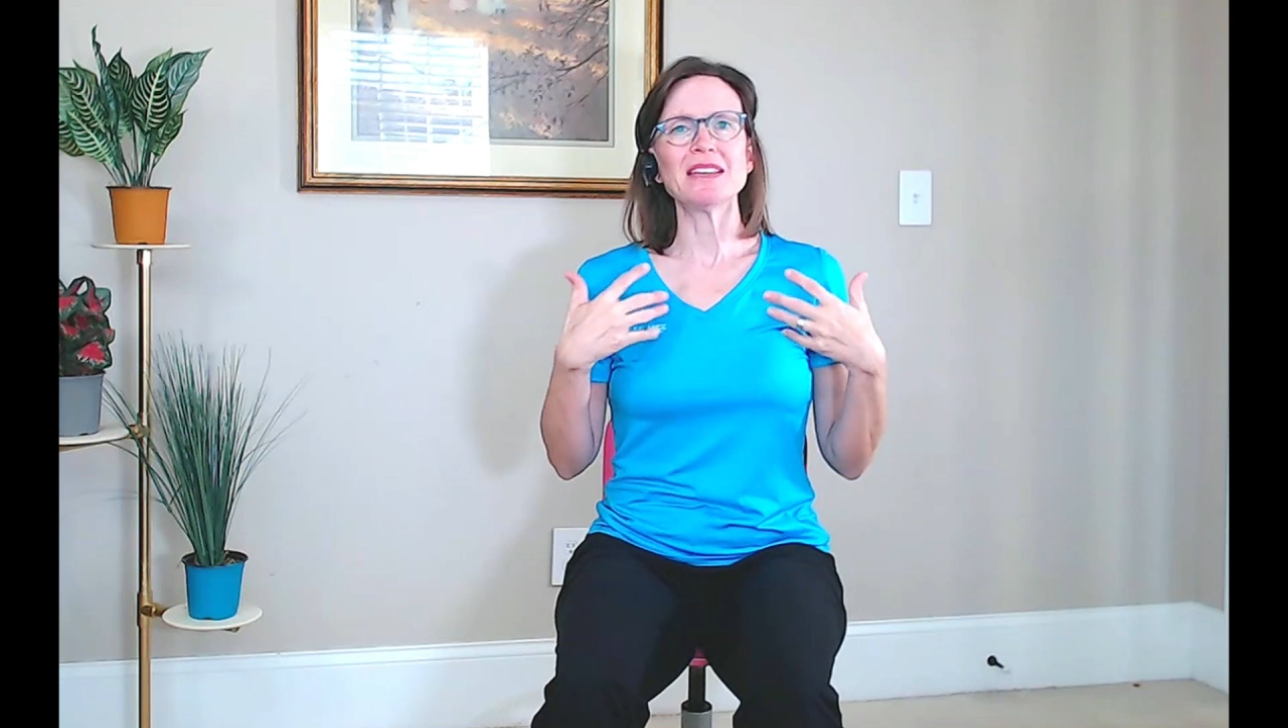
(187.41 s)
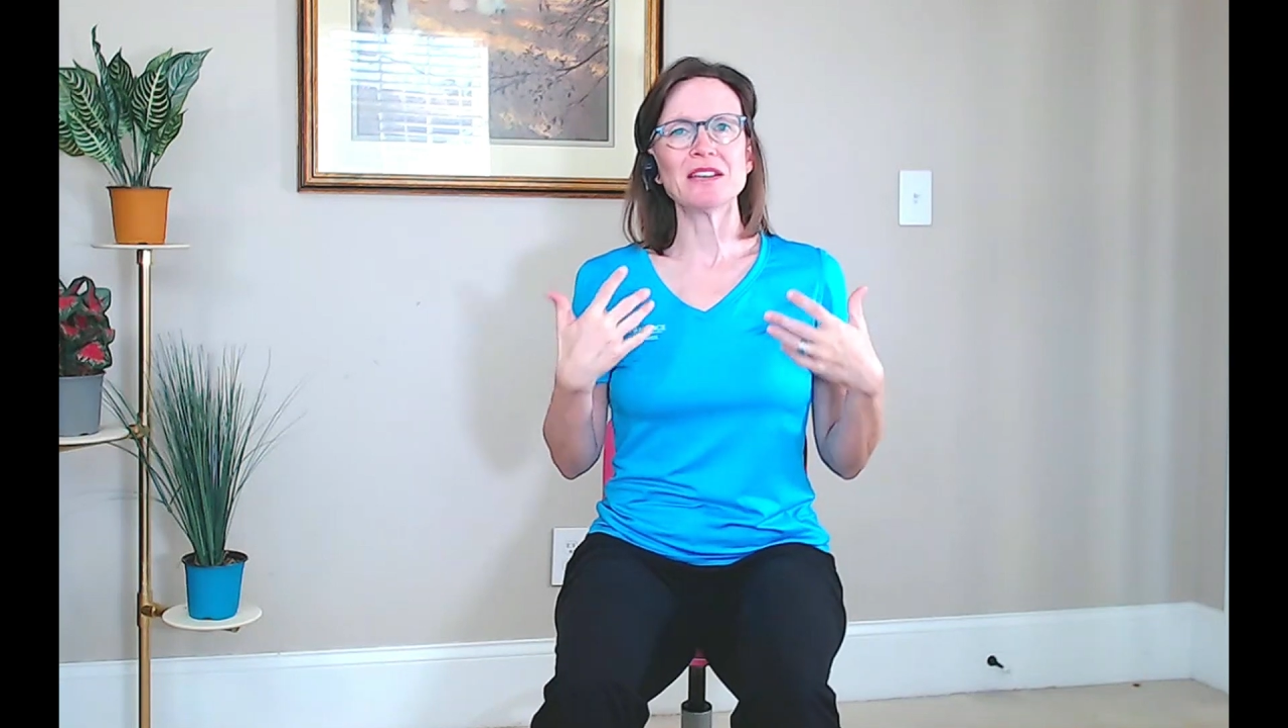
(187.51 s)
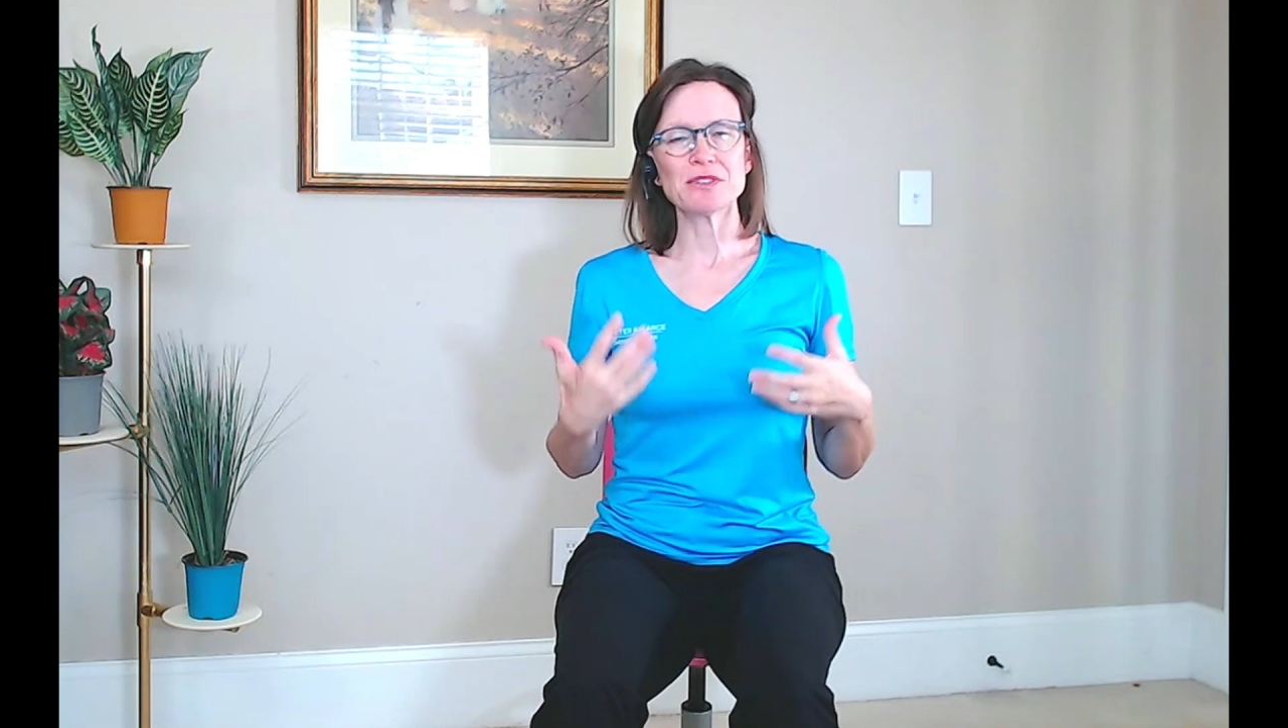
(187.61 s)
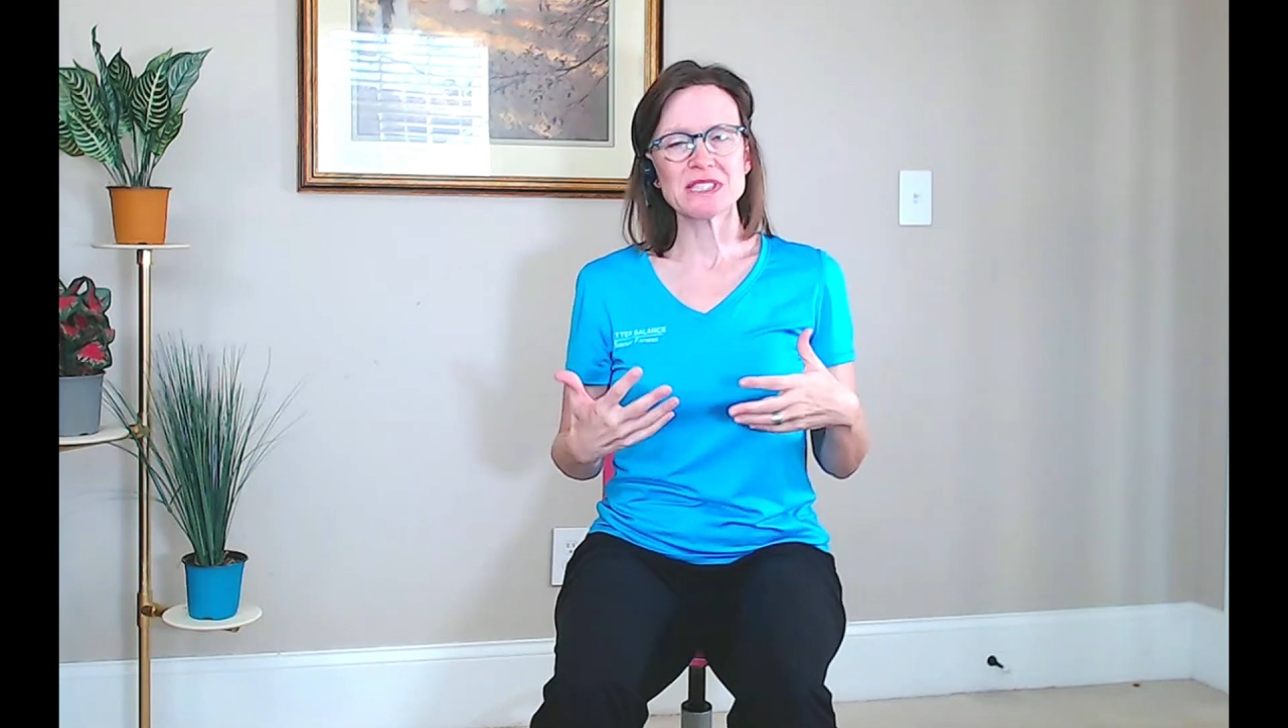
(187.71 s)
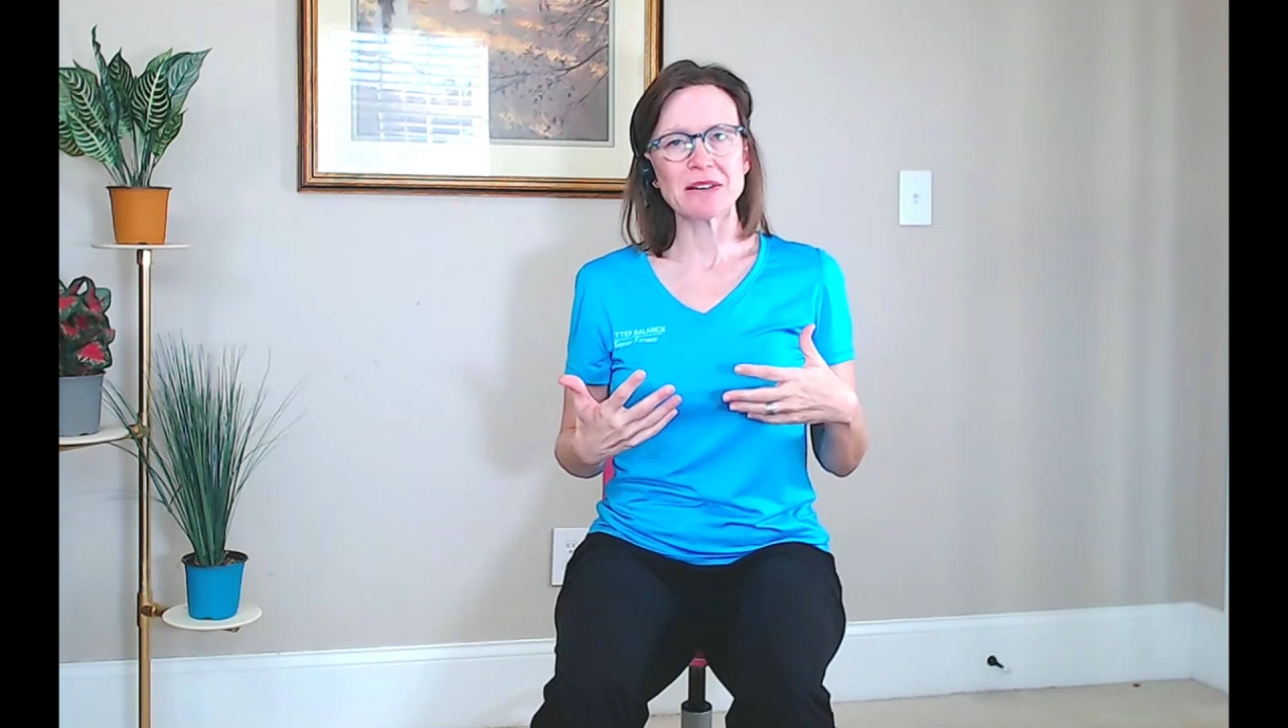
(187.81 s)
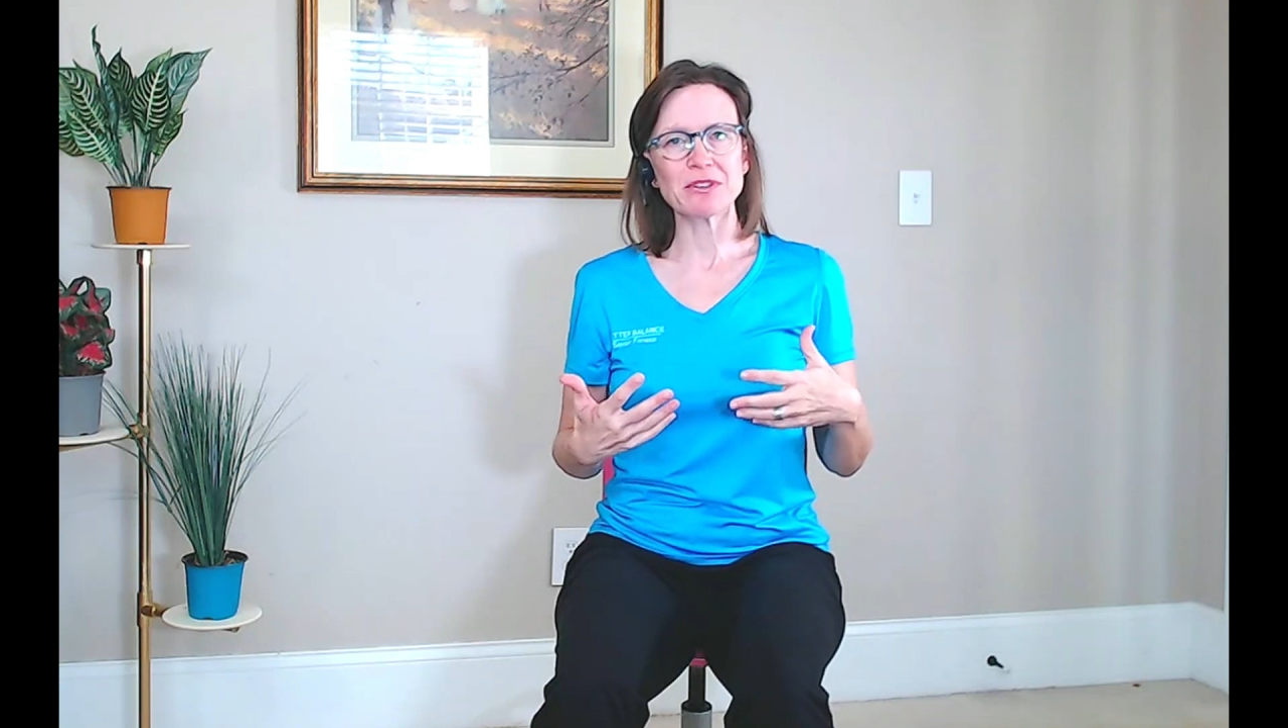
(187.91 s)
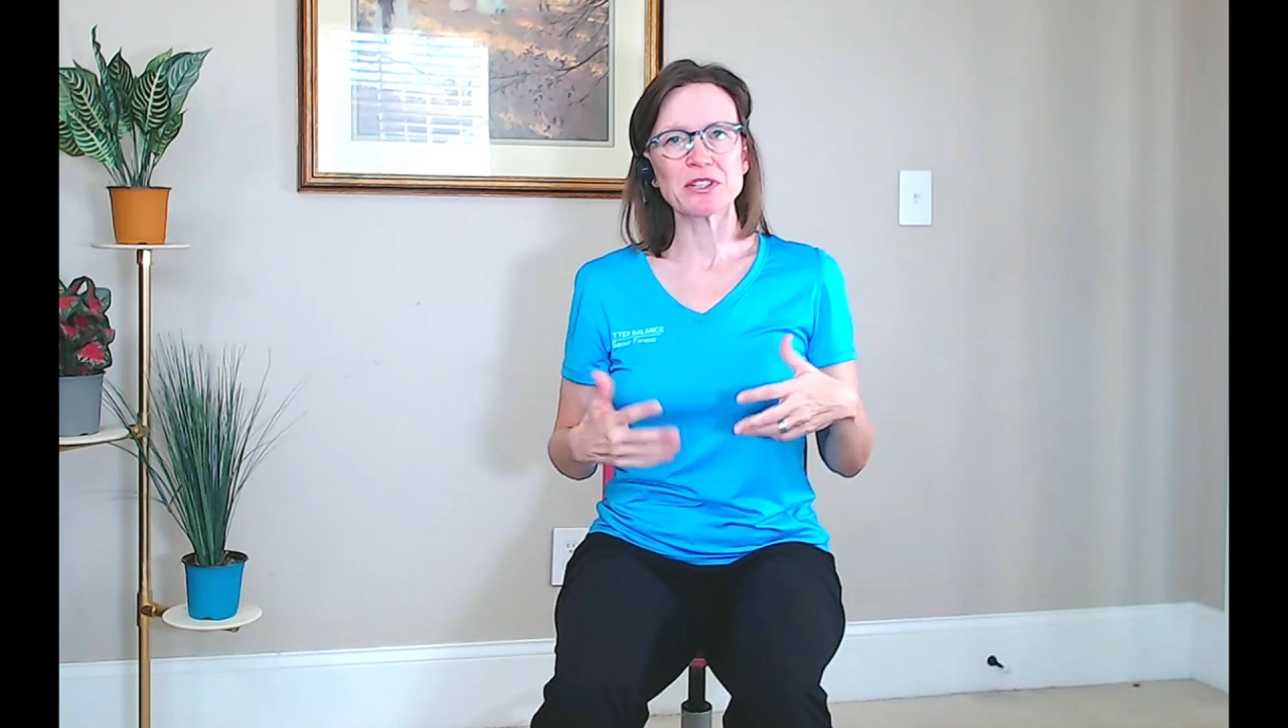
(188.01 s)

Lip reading: Give yourself a